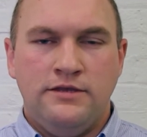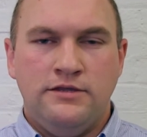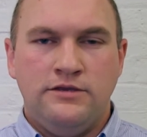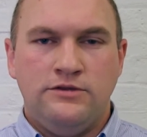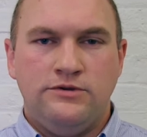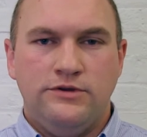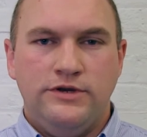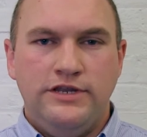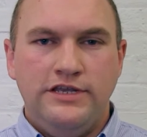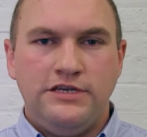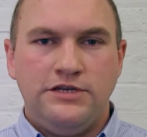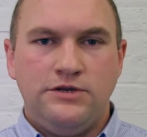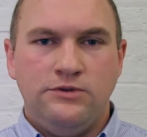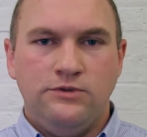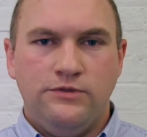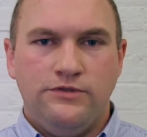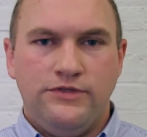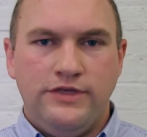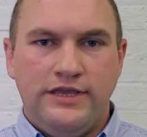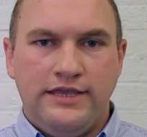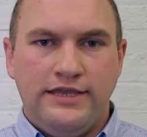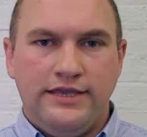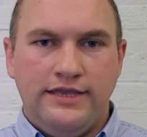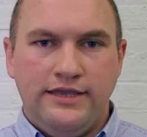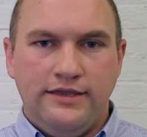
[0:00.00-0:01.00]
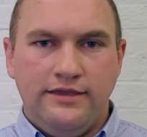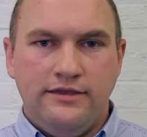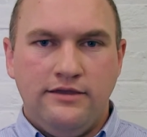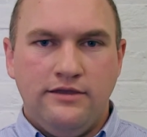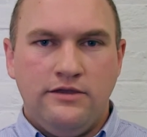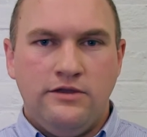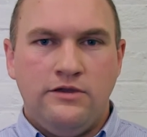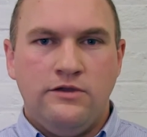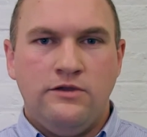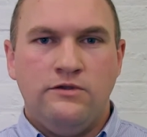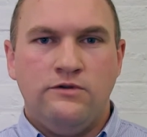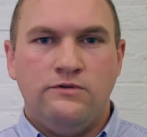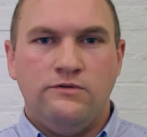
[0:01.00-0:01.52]
Traditional
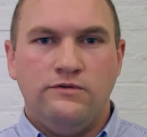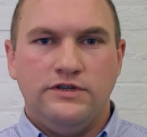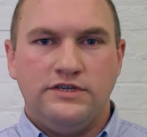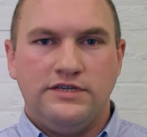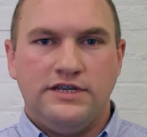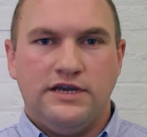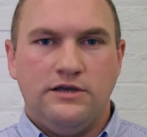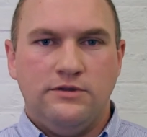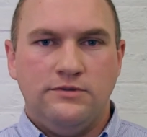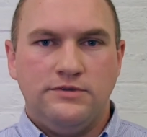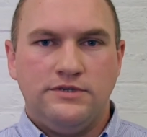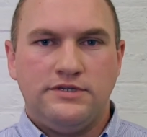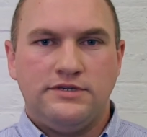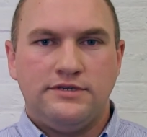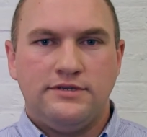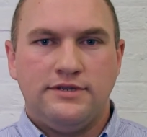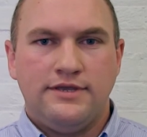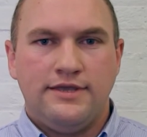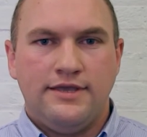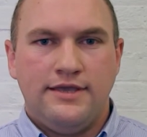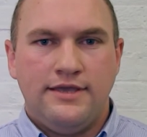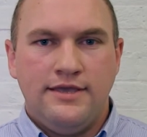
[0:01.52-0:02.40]
thinking results